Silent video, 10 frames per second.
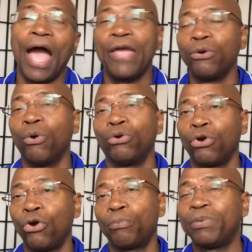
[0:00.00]
I don't
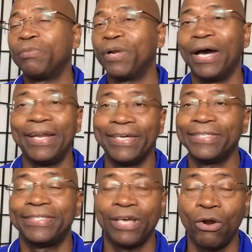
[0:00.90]
hurt people
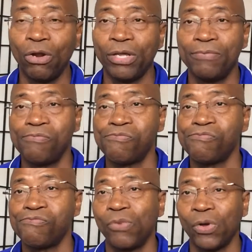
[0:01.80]
unnecessarily,
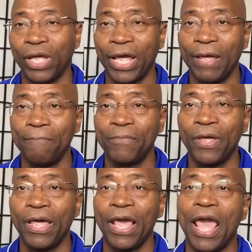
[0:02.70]
okay?
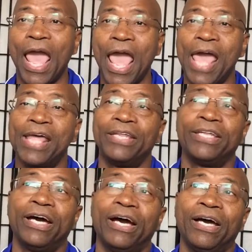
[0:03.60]

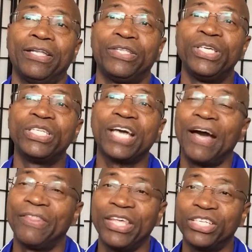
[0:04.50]
and uh, these
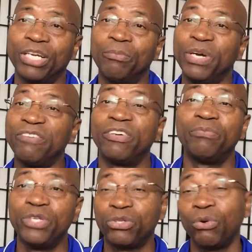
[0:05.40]
kind of things are going to
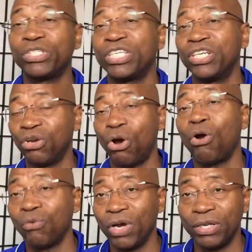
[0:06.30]
benefit me socially in the
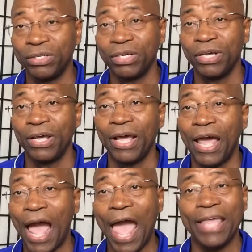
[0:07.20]
long run.
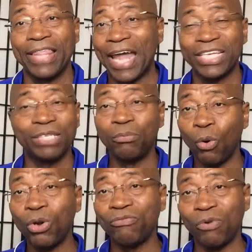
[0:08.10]
I that is a
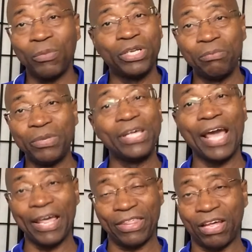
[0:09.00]
motive for me to
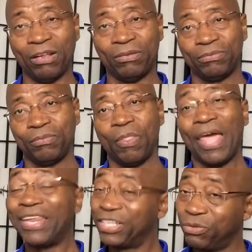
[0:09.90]
be ethical.
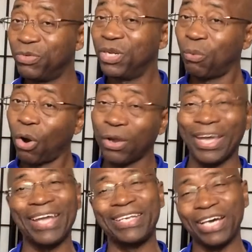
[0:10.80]
And does it really
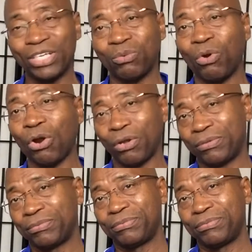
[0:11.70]
work? It does work.